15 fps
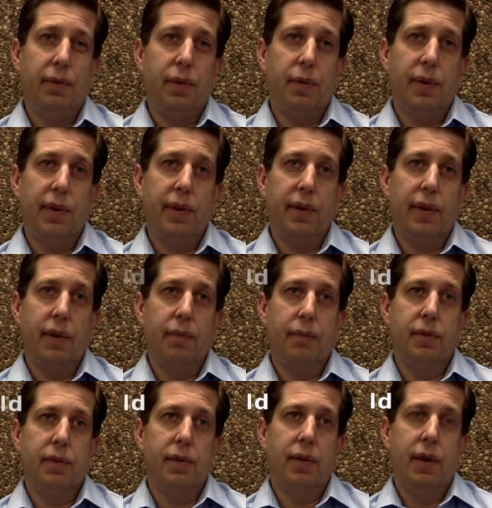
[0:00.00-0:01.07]
who have lower
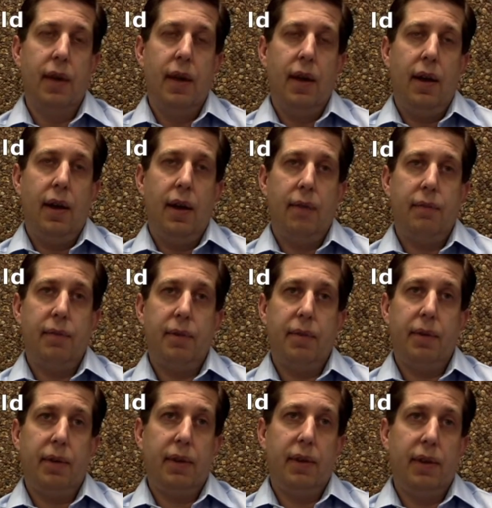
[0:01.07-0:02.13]
incomes
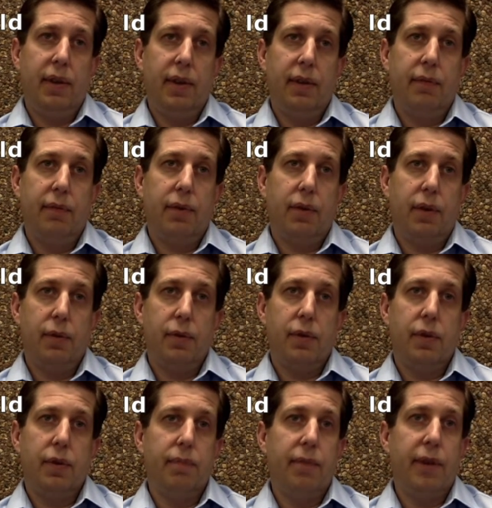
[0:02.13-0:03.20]
typically live
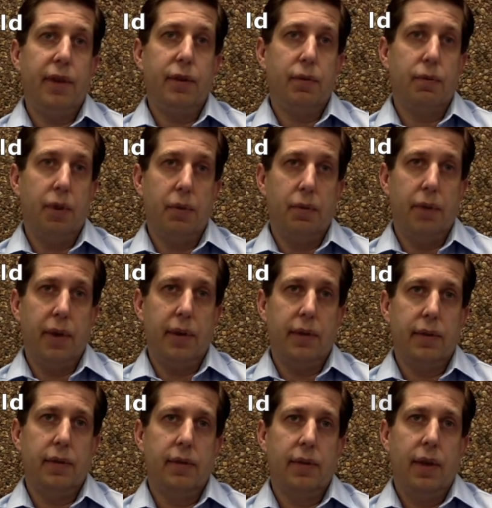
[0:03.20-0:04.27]
closer to major
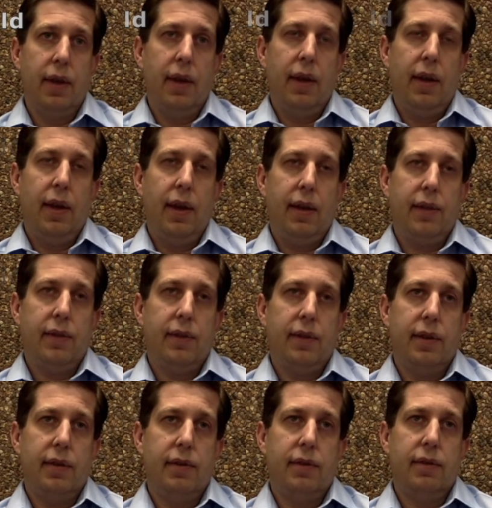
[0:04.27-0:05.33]
roadways. And
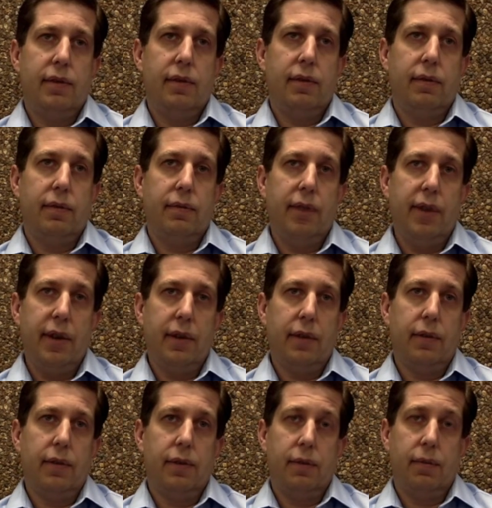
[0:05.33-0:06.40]
since
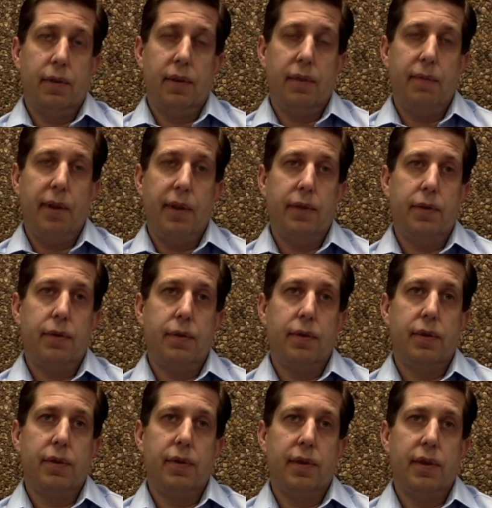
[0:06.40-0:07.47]
vehicles are one of the major
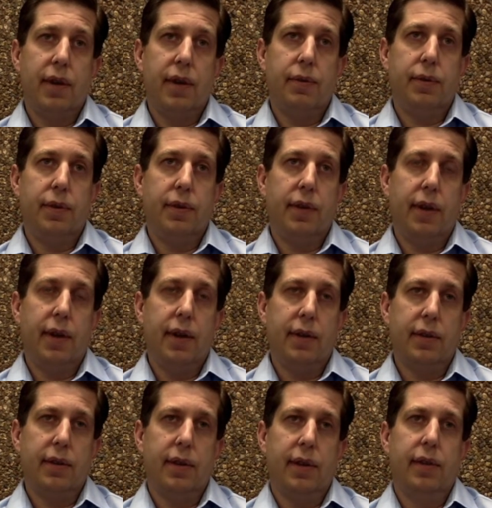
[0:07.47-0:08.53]
sources of nitrogen
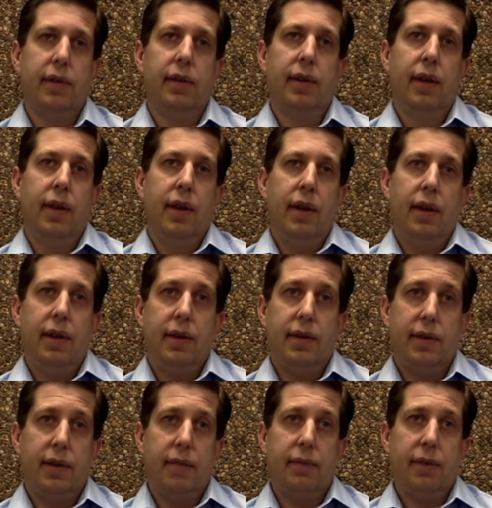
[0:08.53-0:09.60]
dioxide,
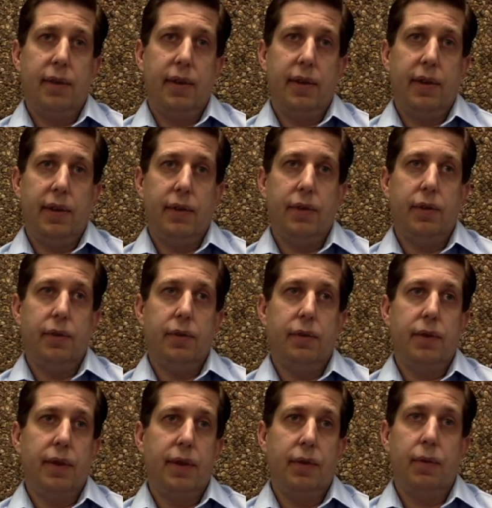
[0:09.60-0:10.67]
that's definitely an issue
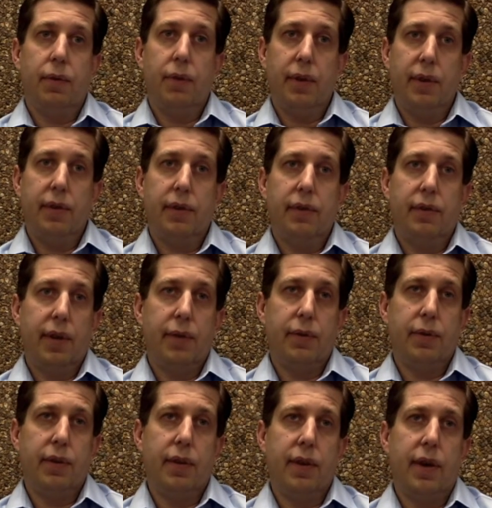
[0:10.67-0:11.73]
to increase
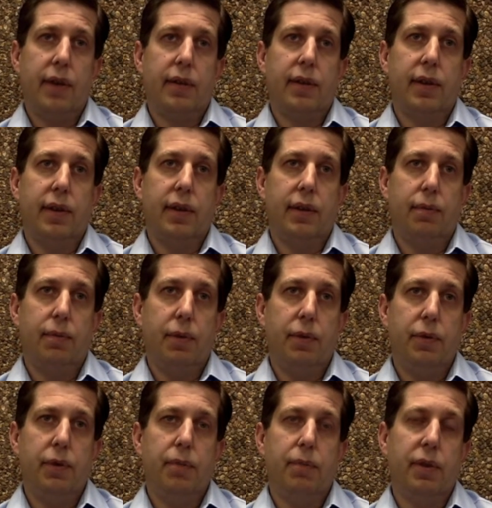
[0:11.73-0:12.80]
nitrogen dioxide
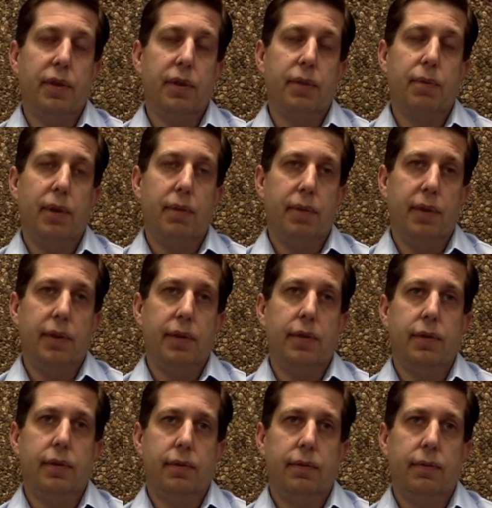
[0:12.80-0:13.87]
exposure among this
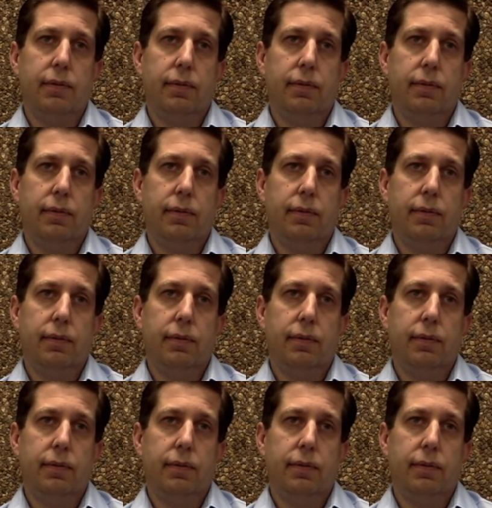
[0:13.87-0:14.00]
population.